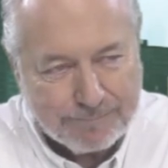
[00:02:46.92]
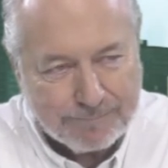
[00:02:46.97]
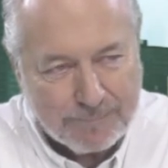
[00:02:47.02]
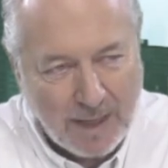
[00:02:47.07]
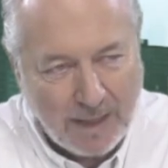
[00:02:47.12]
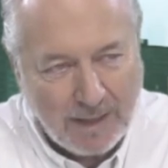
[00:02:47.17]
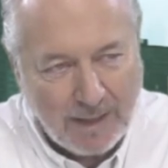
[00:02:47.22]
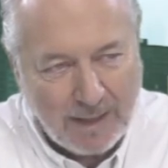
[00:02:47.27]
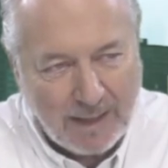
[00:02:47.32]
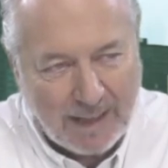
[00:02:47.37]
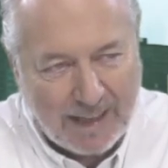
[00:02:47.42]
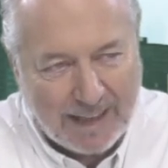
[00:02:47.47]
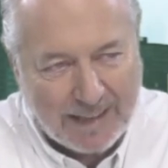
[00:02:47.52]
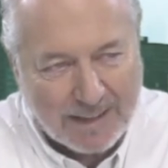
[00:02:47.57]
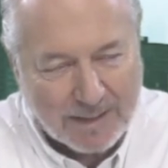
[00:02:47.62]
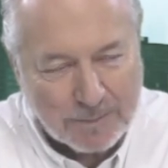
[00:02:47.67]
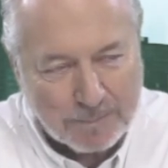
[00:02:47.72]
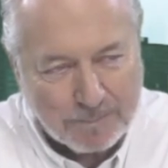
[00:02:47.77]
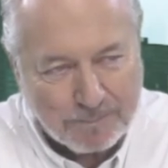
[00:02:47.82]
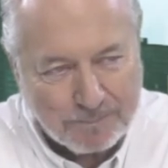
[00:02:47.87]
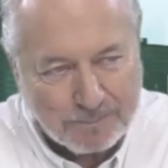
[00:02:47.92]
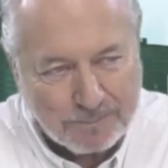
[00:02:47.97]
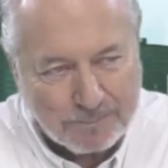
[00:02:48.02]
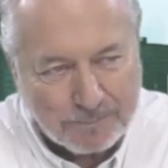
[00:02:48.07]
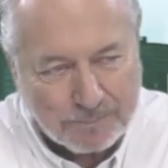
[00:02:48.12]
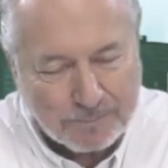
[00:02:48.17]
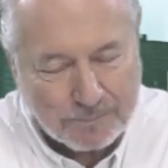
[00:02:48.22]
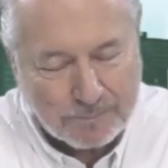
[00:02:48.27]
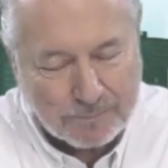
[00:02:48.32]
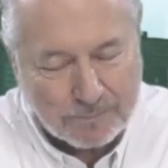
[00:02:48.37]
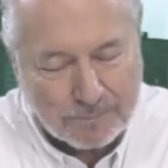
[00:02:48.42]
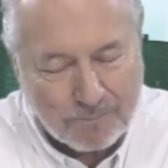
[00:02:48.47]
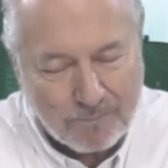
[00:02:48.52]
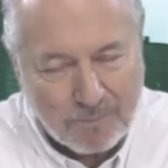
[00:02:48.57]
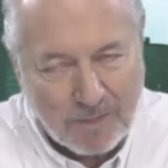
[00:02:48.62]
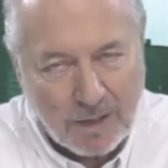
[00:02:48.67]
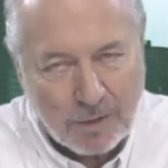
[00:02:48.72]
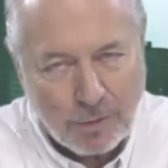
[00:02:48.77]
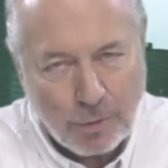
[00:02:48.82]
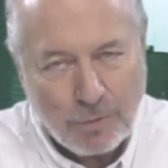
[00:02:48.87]
in any case,
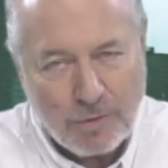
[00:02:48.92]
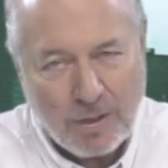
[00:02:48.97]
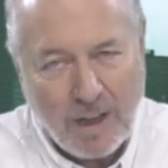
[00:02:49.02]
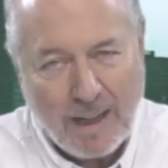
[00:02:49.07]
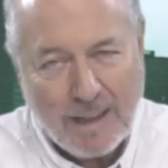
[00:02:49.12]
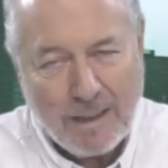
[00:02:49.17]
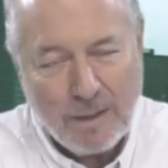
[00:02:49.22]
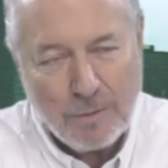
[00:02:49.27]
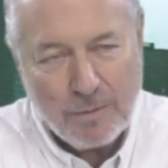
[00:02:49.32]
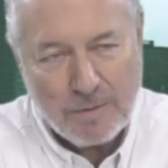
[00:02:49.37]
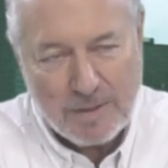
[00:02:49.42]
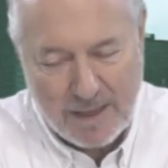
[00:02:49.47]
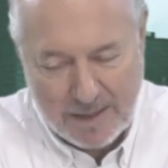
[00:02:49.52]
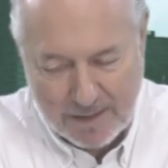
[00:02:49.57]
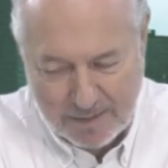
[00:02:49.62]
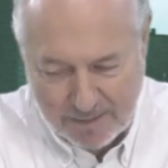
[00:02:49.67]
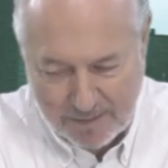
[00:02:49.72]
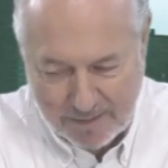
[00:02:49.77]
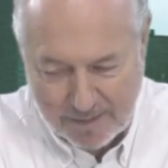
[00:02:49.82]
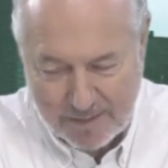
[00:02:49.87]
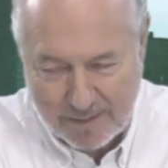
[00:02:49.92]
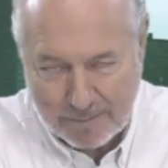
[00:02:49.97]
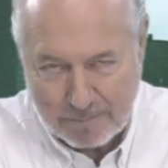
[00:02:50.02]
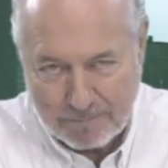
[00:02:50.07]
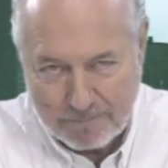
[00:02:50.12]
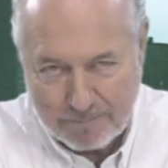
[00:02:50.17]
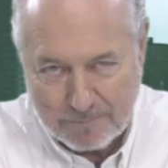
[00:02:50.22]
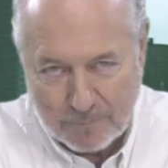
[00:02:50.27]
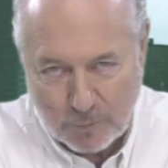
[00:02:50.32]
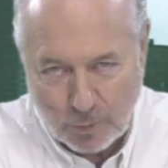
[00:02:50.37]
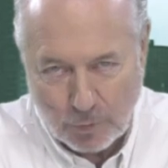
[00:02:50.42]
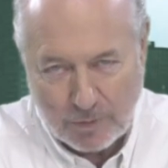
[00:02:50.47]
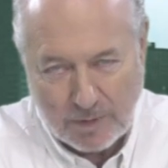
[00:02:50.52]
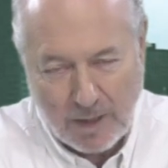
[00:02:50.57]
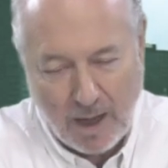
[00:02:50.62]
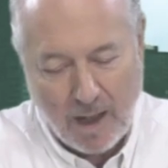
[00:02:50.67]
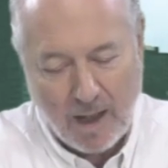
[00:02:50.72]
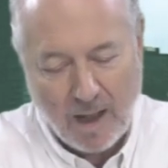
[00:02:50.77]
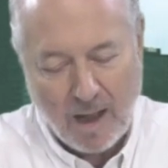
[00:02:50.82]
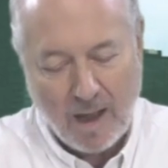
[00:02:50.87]
to tie loose ends. To
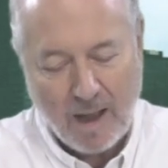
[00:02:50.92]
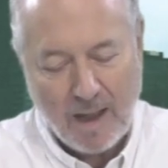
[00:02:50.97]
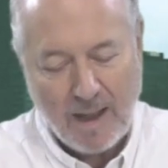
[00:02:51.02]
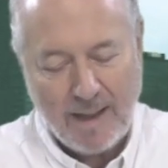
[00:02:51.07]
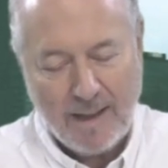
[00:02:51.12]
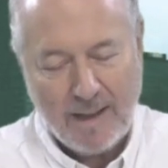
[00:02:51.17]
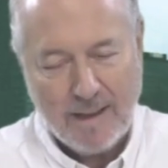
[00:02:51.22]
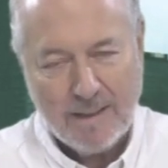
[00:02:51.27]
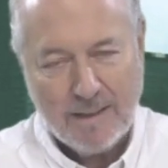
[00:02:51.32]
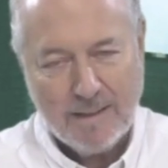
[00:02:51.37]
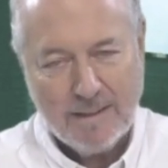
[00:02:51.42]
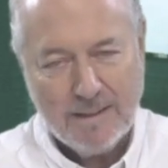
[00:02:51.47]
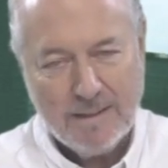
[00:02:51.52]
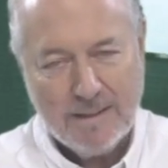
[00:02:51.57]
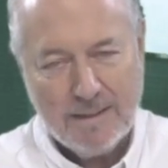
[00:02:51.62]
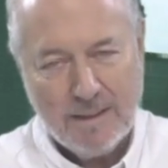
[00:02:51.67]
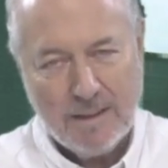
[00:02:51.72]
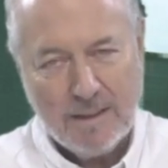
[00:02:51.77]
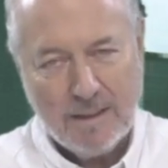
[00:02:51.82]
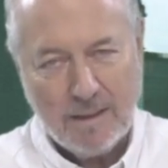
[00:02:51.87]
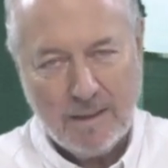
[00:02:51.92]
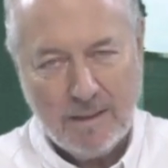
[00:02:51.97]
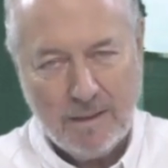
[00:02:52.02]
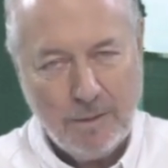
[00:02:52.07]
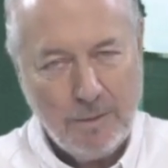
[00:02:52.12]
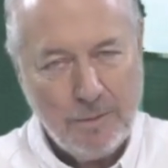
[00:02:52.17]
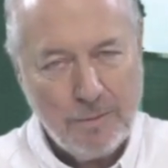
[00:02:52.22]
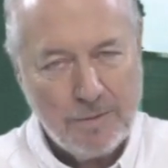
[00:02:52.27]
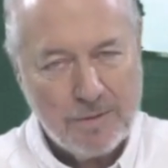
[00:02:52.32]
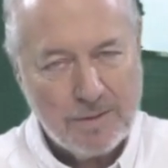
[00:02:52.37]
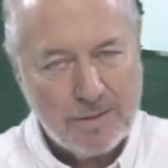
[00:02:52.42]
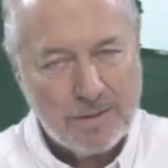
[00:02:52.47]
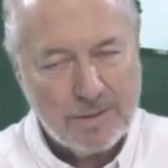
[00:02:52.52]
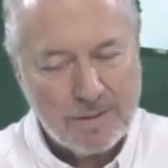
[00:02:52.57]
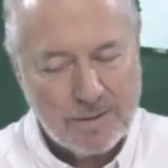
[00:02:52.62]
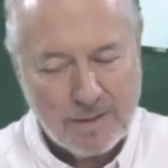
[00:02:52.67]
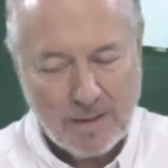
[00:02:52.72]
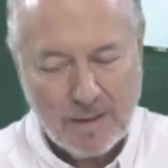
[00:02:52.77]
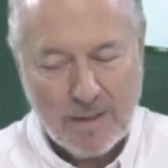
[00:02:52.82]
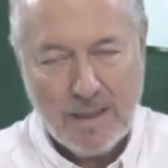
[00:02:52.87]
tie.
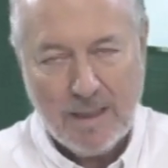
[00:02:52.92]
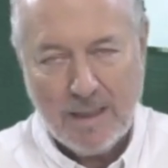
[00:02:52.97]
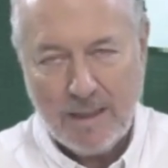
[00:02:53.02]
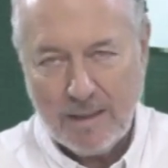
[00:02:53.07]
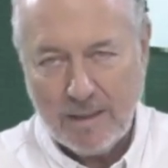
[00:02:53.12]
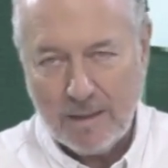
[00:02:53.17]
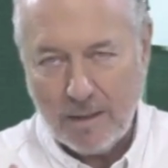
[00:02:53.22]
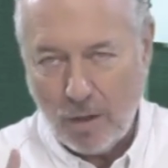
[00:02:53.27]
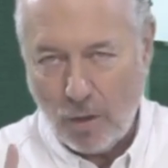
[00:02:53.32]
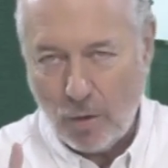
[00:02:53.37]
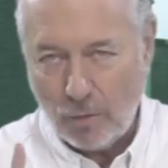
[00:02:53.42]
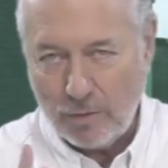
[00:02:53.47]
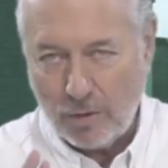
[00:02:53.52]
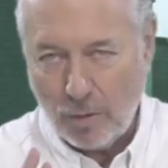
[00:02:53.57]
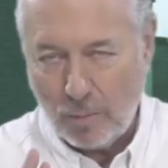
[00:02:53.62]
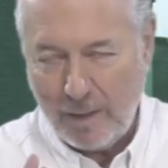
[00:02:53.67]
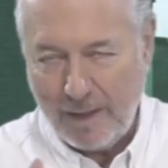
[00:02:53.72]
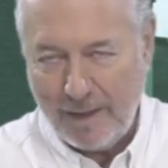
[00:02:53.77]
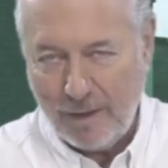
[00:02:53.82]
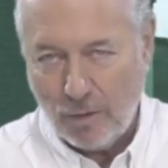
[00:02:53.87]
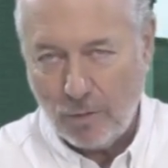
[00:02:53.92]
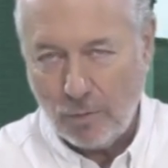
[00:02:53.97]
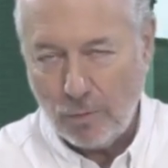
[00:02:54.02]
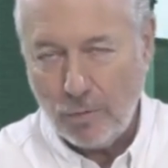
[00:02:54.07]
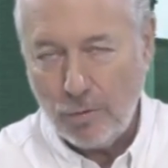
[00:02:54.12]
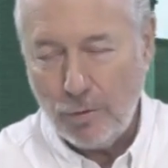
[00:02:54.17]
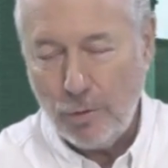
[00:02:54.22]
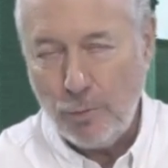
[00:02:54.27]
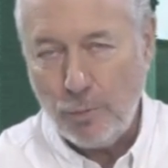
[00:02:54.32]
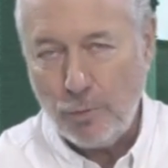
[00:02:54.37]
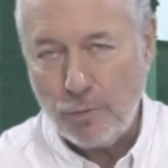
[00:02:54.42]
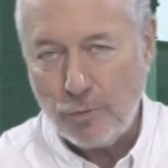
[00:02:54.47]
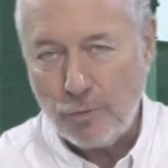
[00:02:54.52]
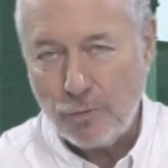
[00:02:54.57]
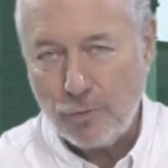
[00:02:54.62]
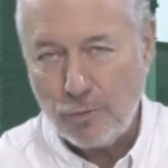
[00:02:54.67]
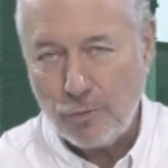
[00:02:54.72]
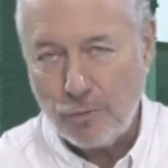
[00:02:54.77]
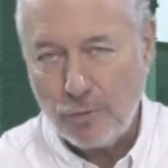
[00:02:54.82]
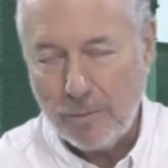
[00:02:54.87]
Loose. O,
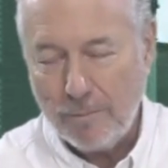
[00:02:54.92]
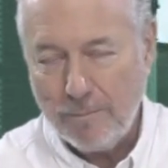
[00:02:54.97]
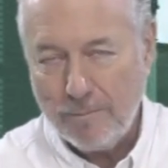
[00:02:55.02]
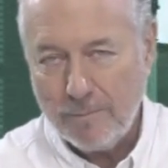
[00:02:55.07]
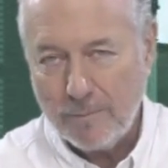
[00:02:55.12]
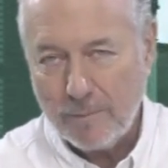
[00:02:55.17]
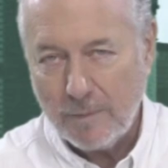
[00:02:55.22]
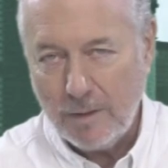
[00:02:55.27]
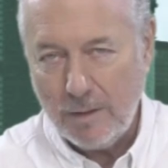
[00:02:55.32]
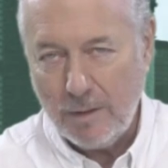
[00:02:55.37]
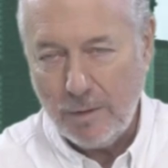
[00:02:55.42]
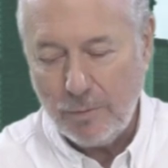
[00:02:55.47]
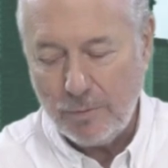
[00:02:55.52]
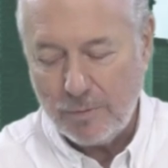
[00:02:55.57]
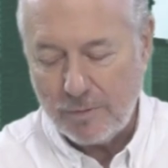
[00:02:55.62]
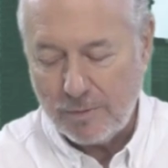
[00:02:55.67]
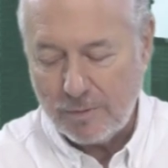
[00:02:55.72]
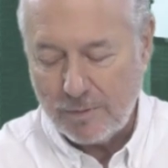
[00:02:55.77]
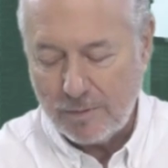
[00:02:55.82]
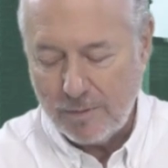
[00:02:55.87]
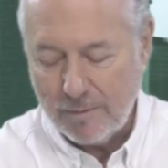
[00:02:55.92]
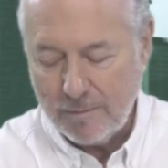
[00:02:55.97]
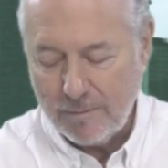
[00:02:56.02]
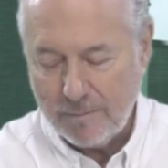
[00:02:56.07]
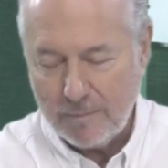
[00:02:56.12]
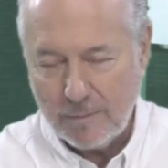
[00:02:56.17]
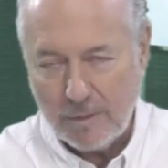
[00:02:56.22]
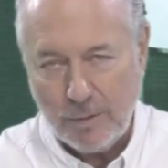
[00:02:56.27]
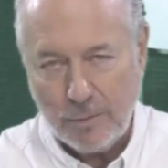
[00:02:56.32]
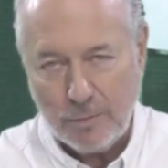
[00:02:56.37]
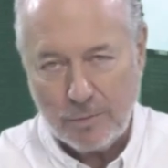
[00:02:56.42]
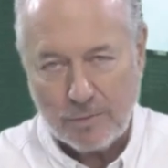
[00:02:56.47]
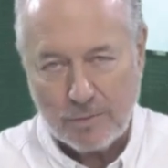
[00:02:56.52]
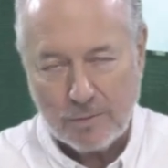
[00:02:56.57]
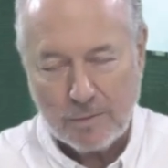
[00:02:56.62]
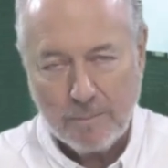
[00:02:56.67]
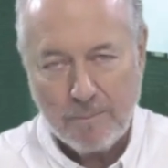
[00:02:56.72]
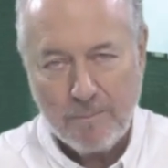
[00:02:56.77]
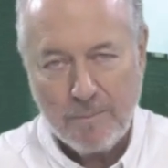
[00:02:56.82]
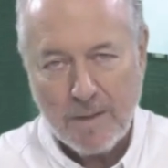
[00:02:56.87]
loose. Loose.
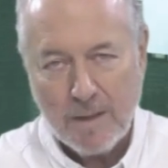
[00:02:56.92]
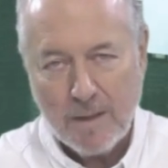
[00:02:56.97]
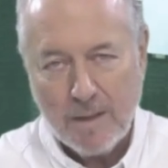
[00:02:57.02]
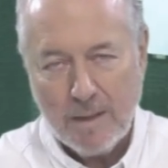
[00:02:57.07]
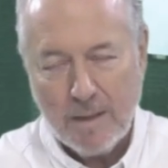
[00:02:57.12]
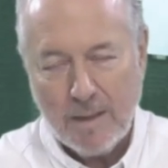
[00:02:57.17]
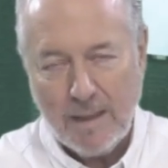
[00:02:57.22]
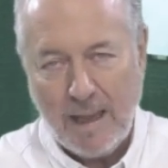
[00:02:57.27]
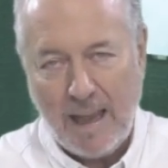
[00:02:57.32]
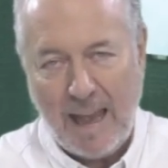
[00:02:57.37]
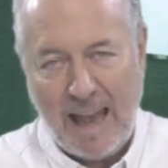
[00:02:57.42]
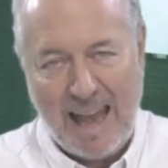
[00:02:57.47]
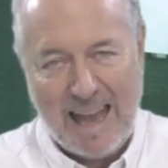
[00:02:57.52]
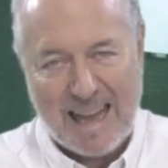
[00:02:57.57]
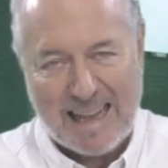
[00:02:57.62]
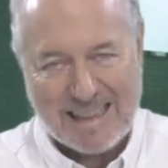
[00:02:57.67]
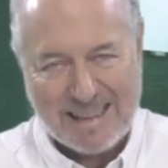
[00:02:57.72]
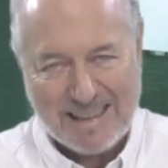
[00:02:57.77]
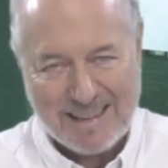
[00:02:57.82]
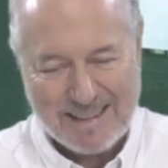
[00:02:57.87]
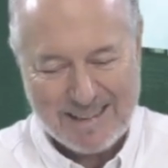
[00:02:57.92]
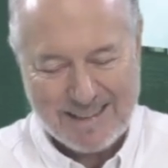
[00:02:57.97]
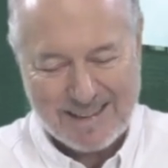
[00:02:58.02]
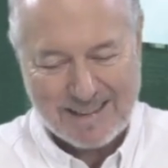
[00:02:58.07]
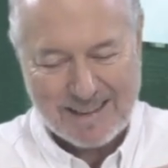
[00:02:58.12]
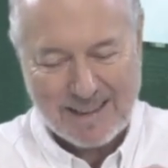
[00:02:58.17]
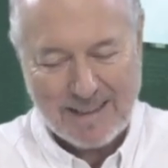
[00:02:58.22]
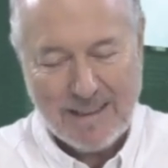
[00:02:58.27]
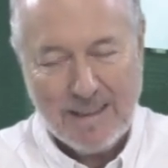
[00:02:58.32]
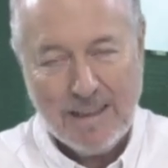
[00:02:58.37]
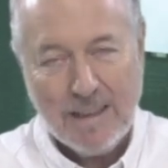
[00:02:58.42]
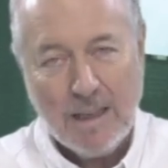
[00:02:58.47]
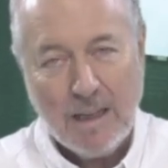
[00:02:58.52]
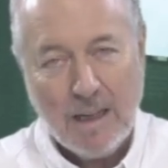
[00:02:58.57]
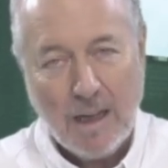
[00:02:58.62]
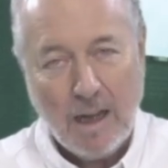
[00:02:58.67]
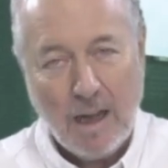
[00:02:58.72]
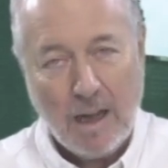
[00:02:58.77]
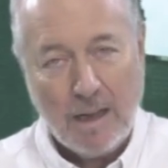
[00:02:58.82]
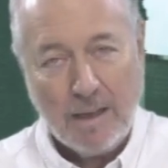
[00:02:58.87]
Loose. Ends.
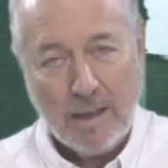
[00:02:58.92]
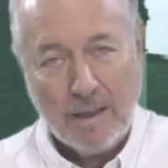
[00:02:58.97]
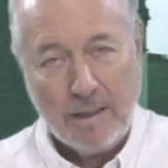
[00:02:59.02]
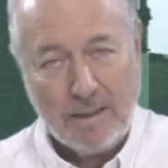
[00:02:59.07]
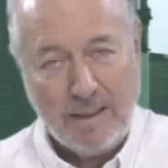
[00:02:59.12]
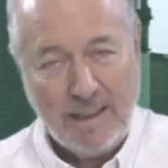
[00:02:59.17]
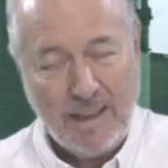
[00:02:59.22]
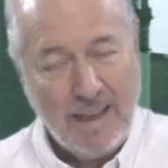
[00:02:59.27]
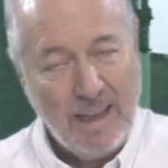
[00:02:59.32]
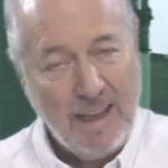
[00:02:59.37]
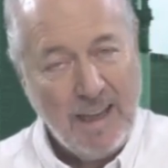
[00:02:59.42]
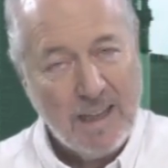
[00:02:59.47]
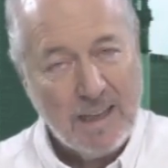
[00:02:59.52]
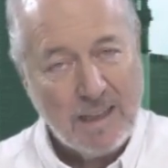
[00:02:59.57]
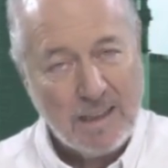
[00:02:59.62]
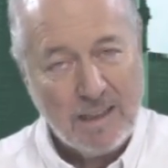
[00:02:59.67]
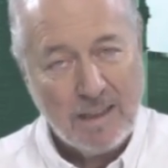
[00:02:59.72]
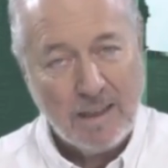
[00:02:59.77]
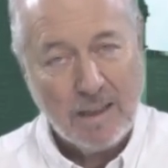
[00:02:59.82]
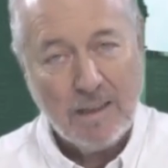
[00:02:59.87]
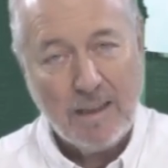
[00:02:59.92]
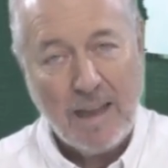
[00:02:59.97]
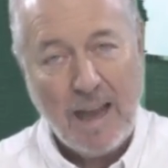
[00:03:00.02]
The end.